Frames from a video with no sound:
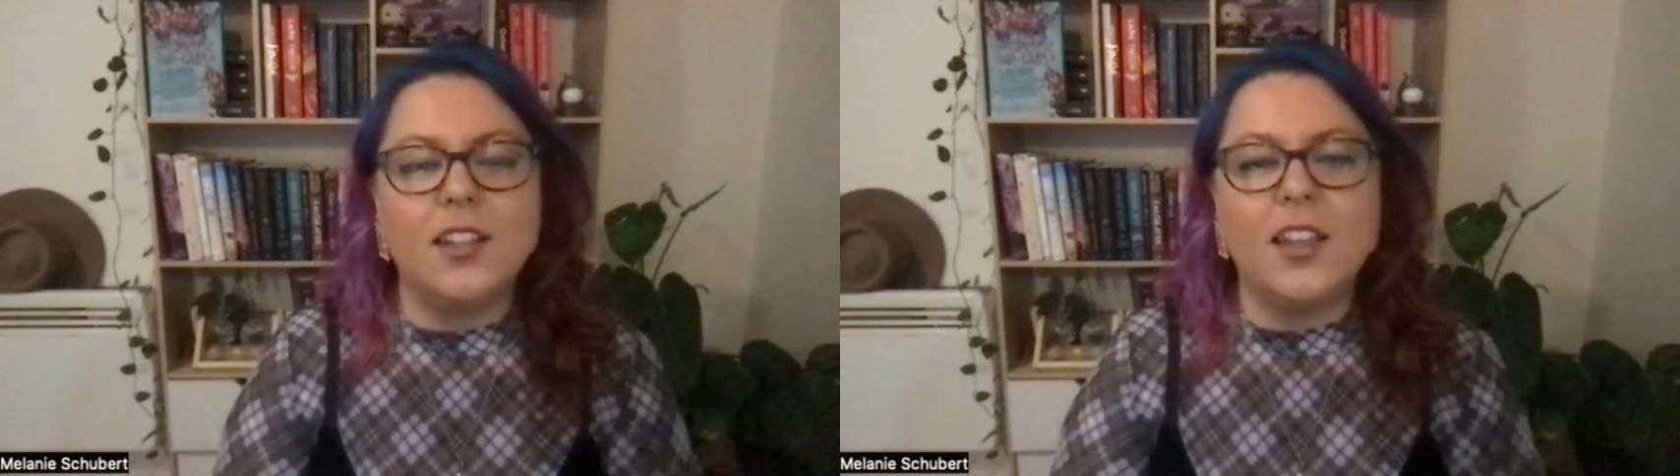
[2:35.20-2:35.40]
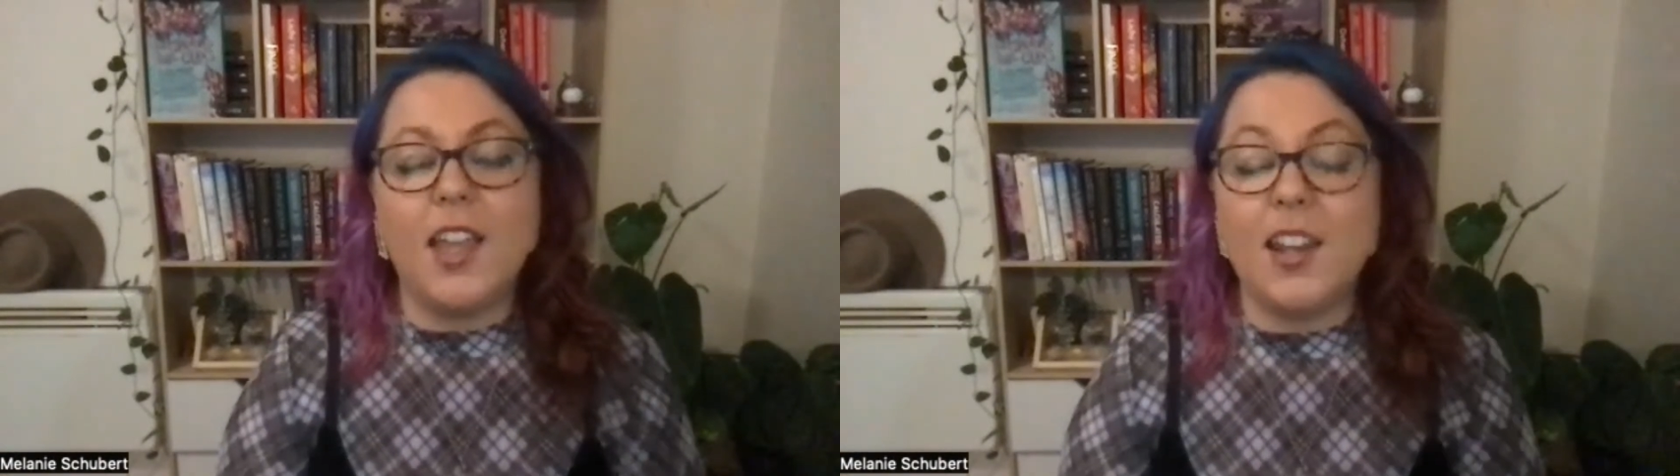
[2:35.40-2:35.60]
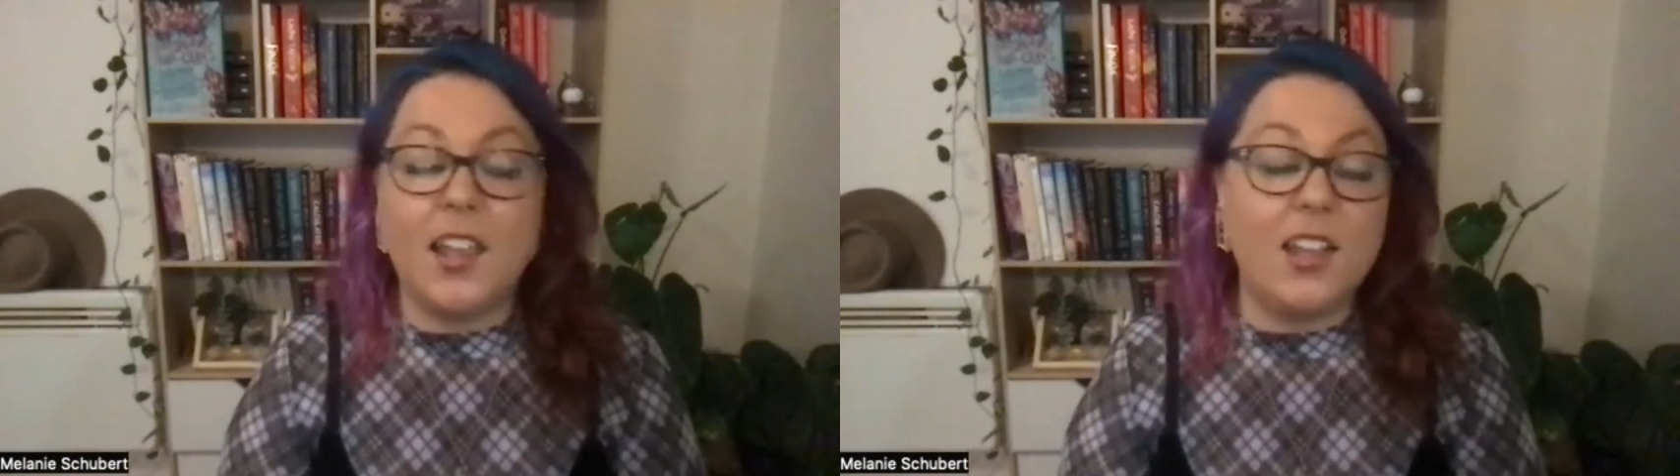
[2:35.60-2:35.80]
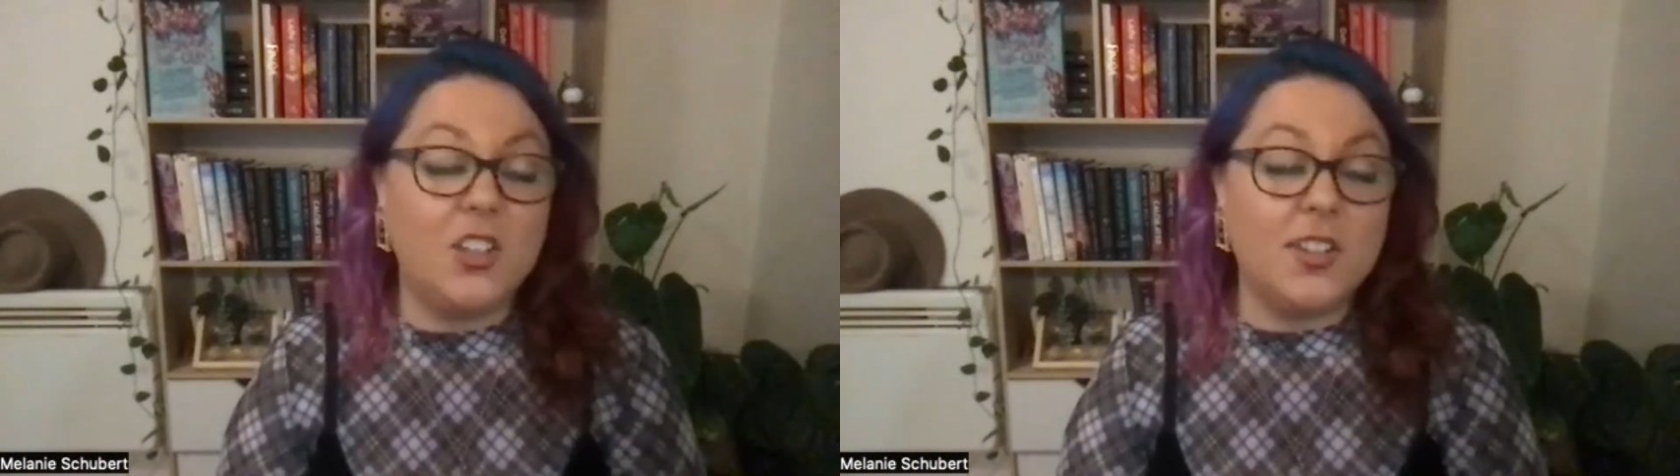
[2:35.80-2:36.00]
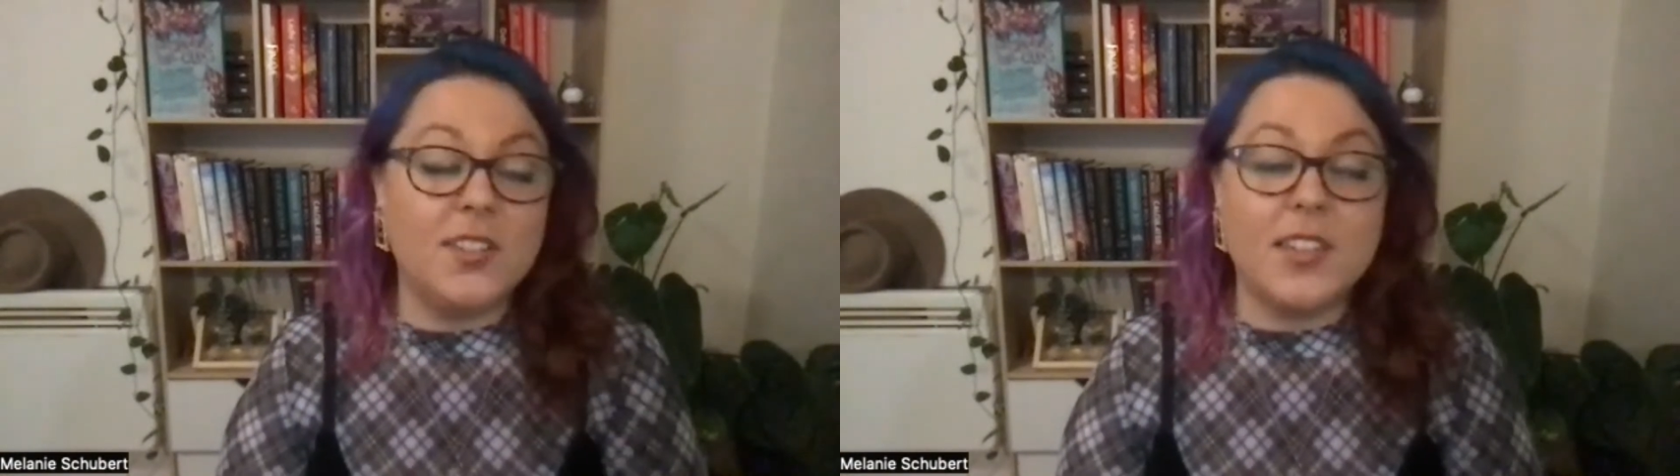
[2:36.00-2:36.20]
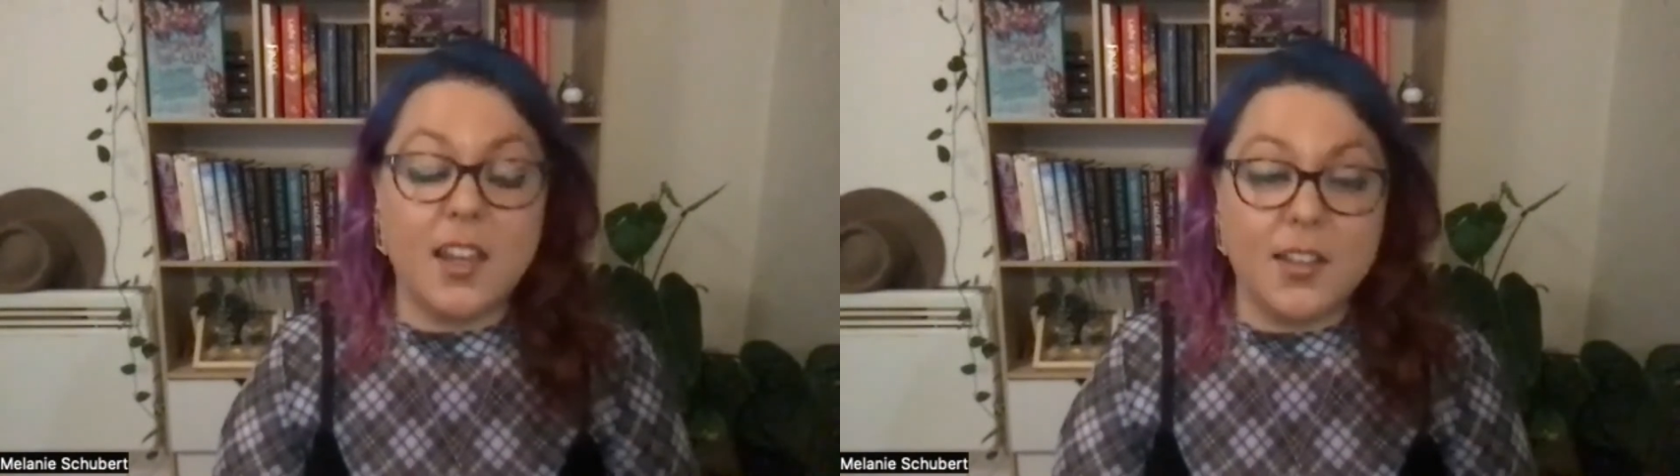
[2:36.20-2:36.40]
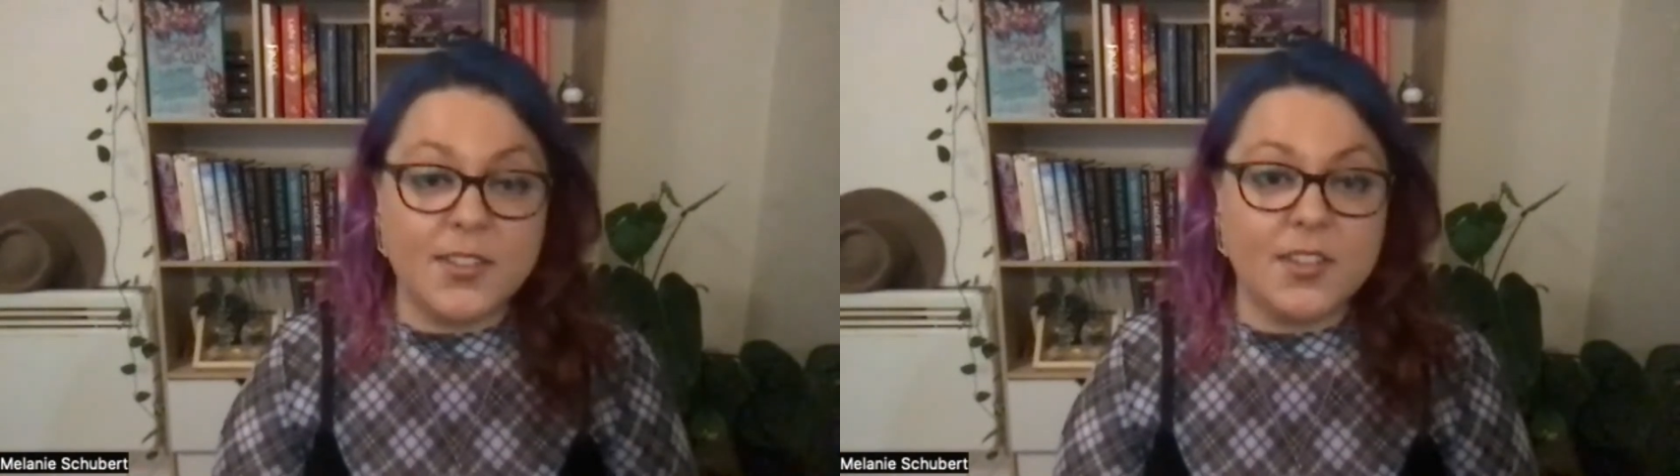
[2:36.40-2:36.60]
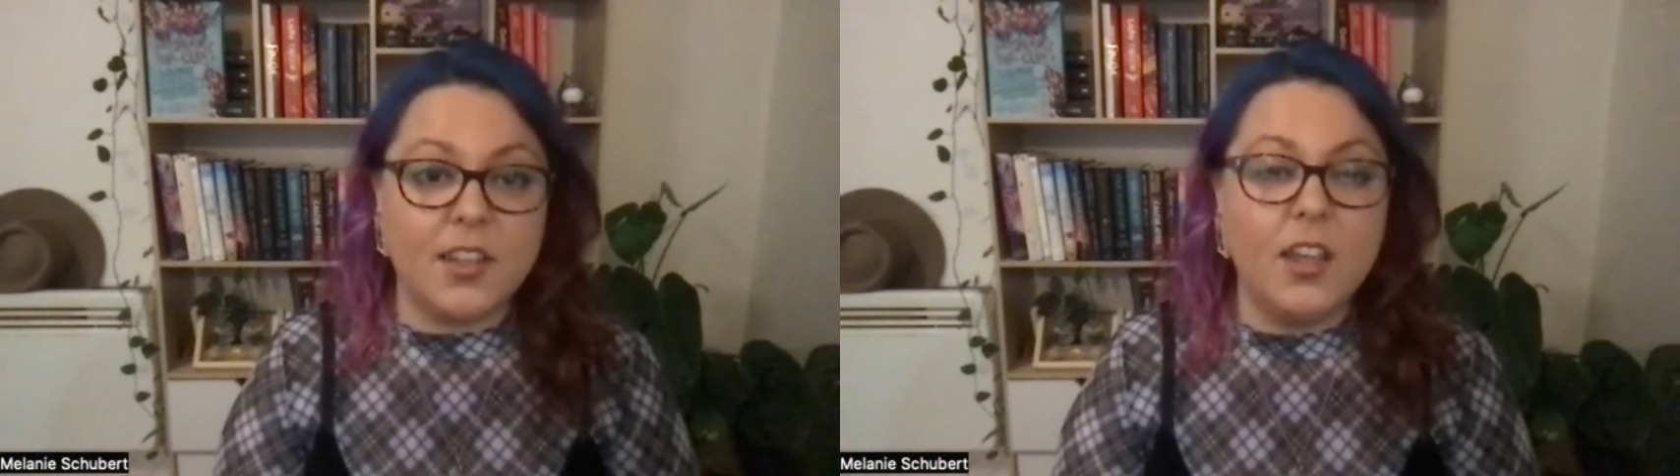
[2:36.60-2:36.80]
And it just
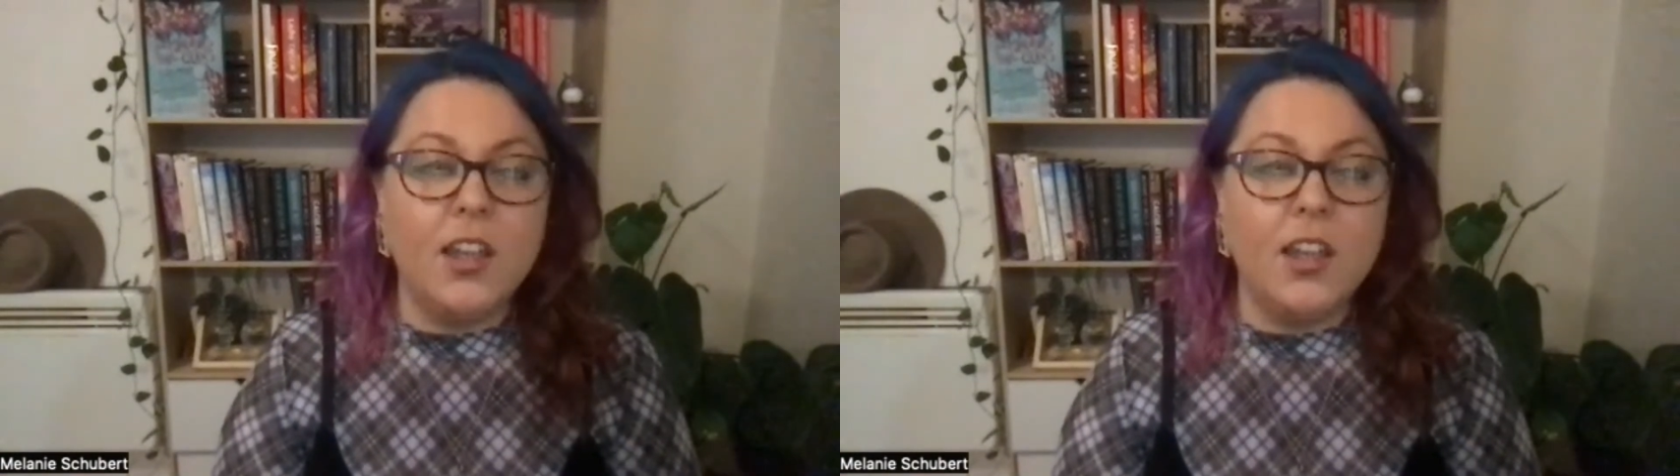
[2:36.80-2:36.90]
sounds,